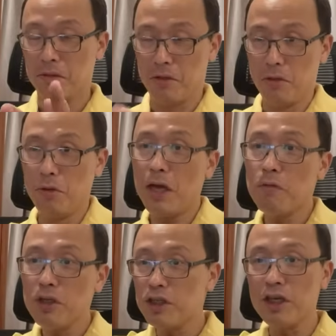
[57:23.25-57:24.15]
You get
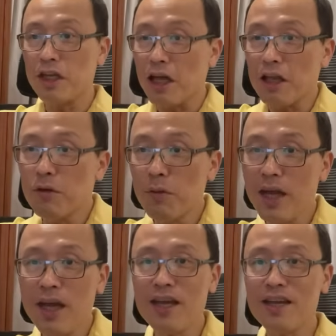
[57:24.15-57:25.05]
rich in another
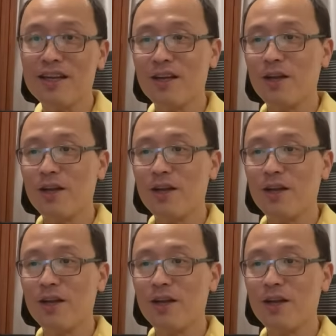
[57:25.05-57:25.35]
way.